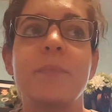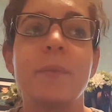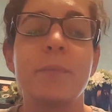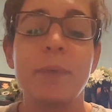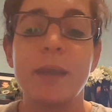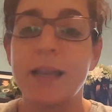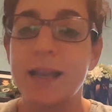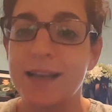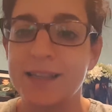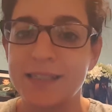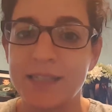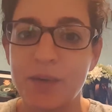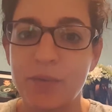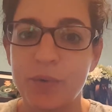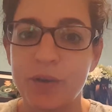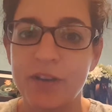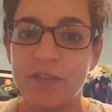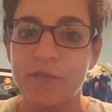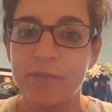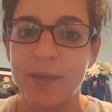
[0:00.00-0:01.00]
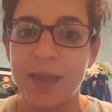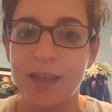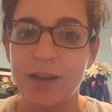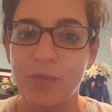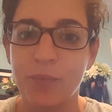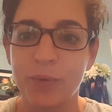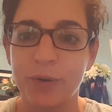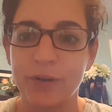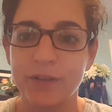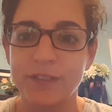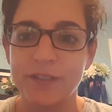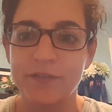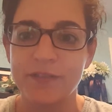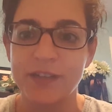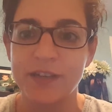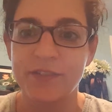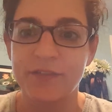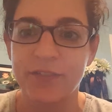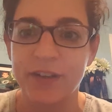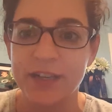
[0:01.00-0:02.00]
because it would have made a world of
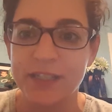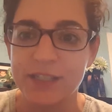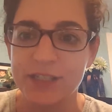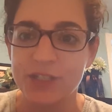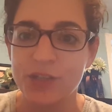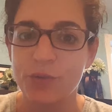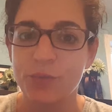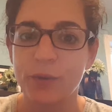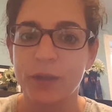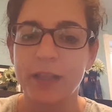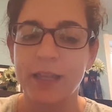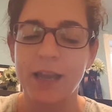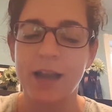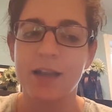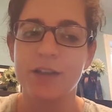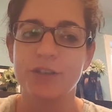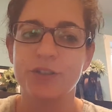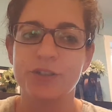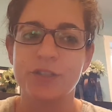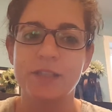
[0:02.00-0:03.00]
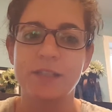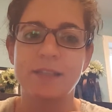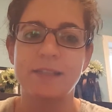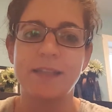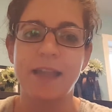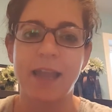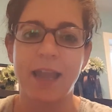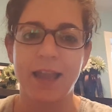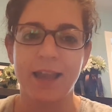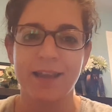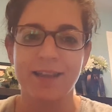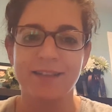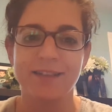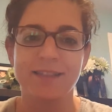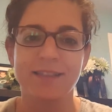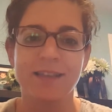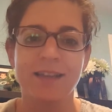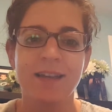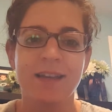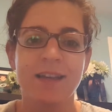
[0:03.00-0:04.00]
difference to really
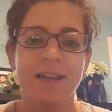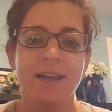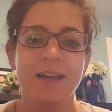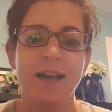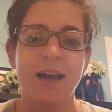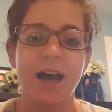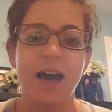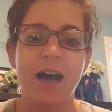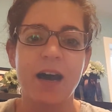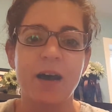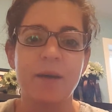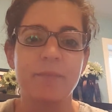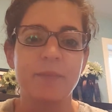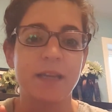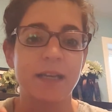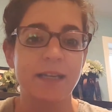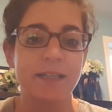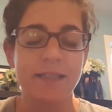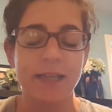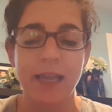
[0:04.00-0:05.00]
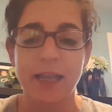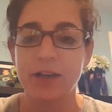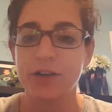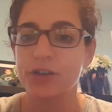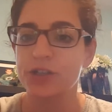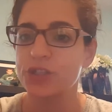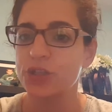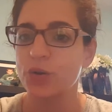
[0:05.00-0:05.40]
understand the containers.